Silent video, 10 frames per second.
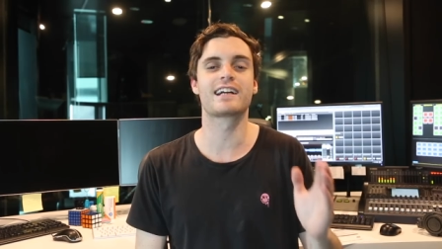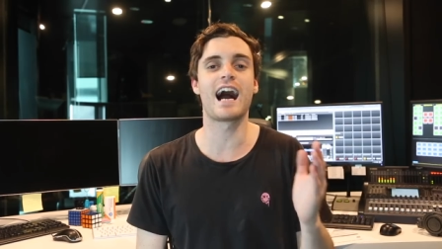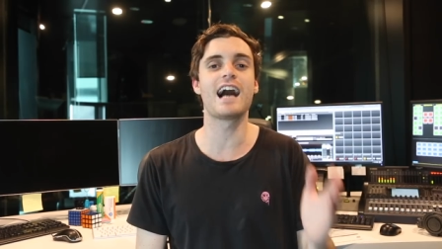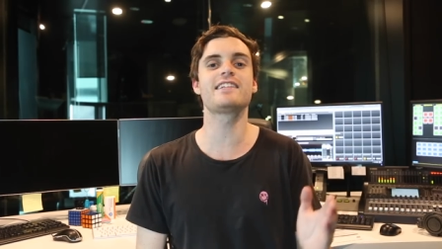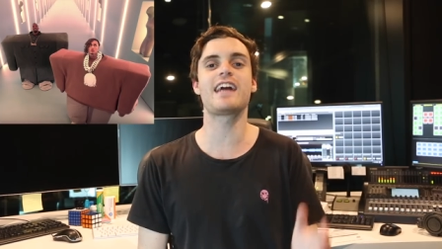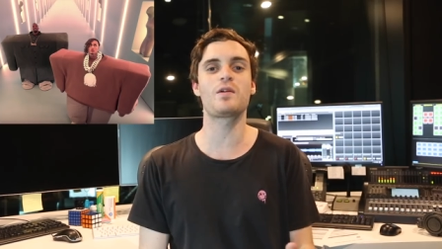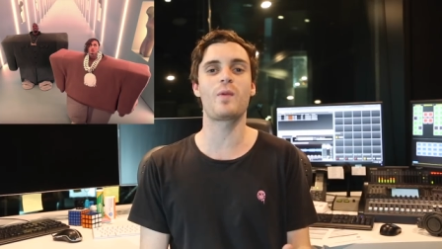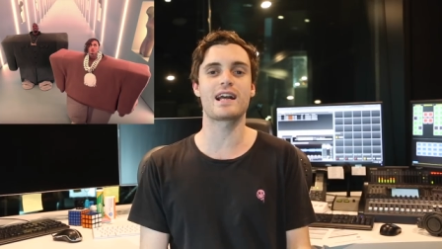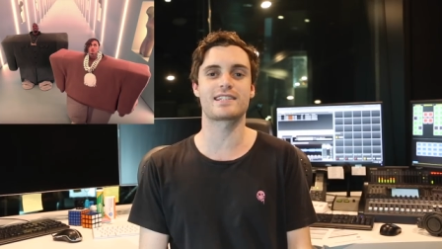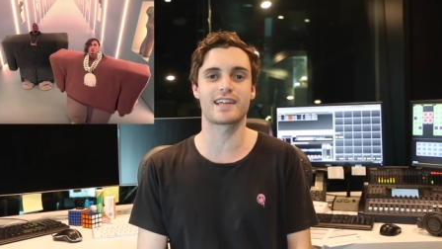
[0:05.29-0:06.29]
Kanye
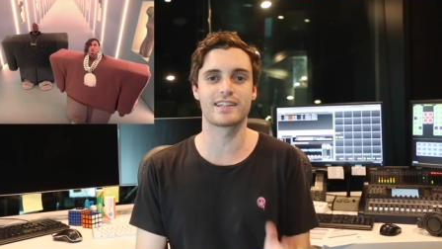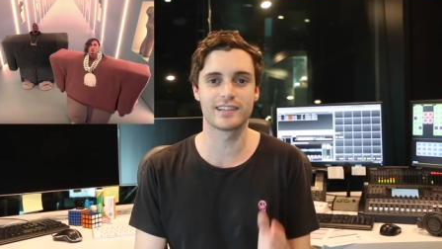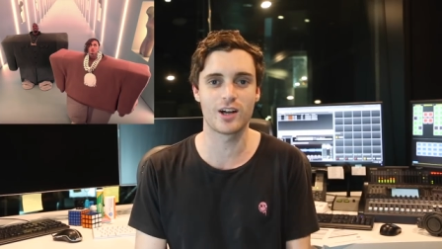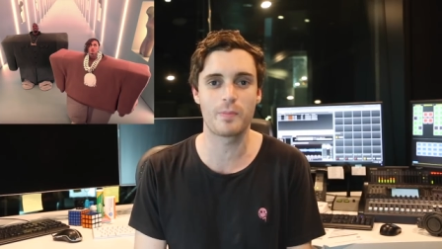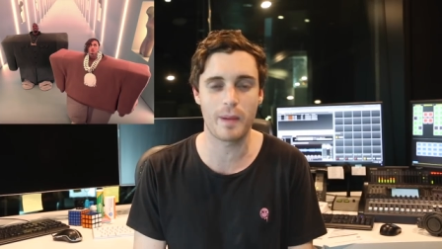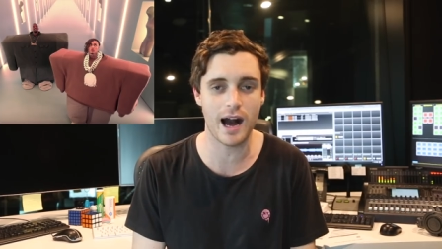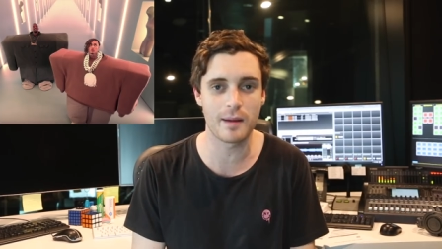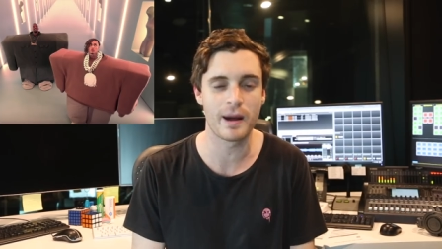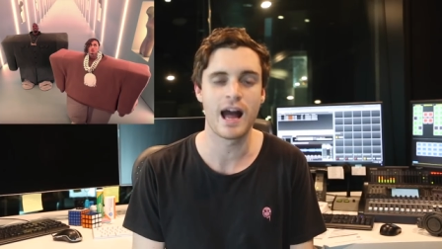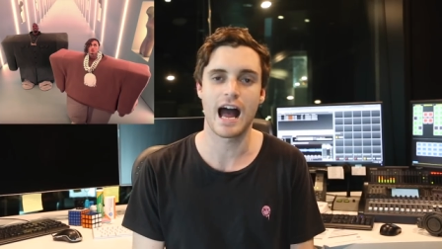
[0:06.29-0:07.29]
West and Lil
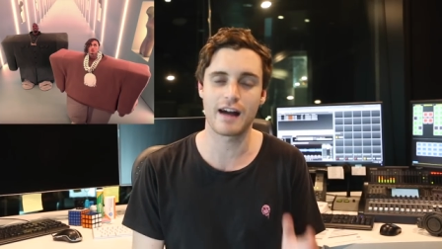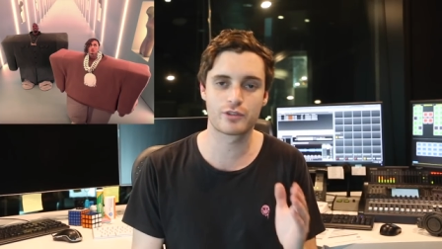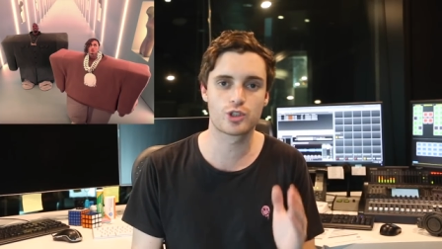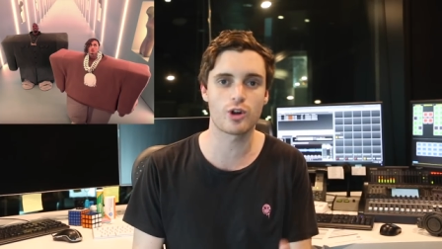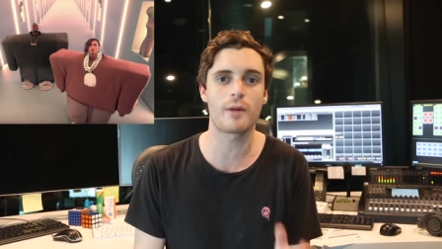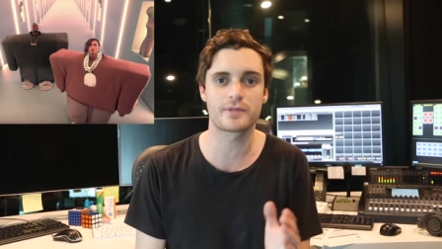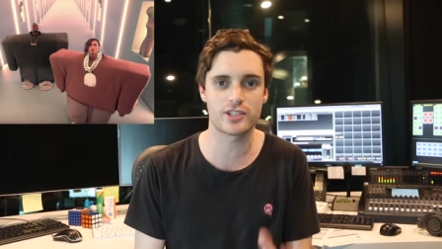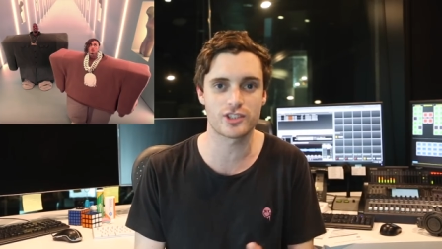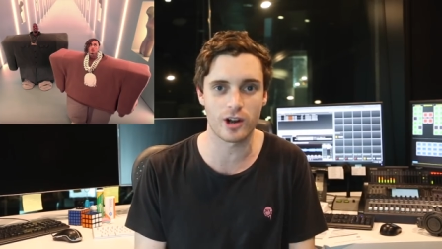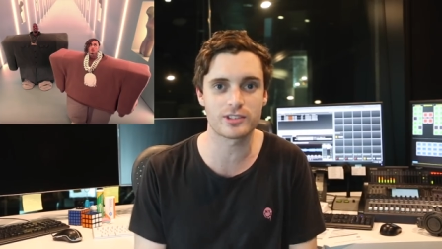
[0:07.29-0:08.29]
Pump have dropped
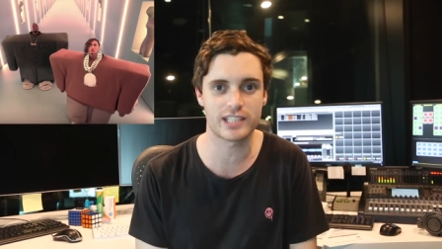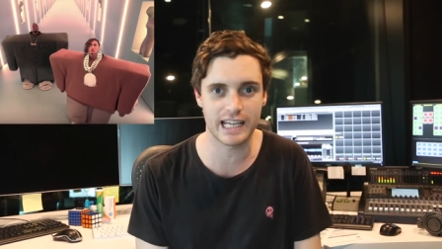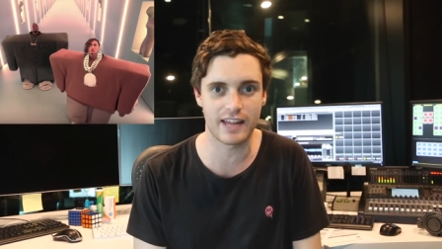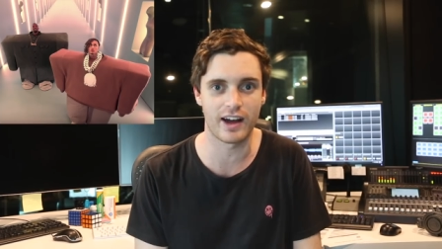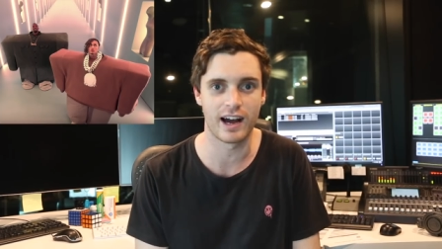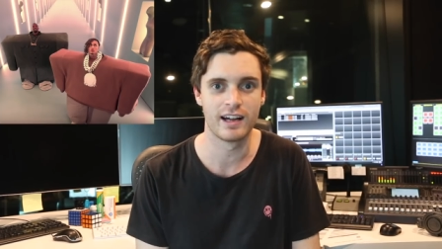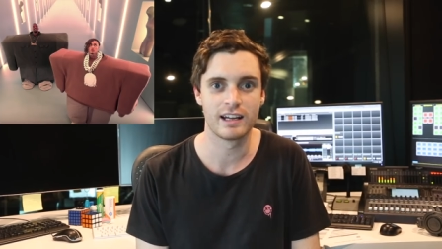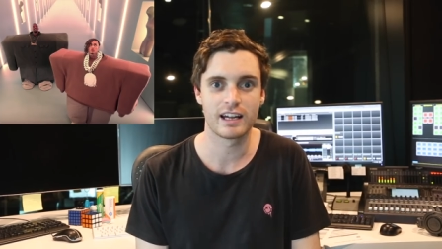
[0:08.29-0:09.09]
a song together.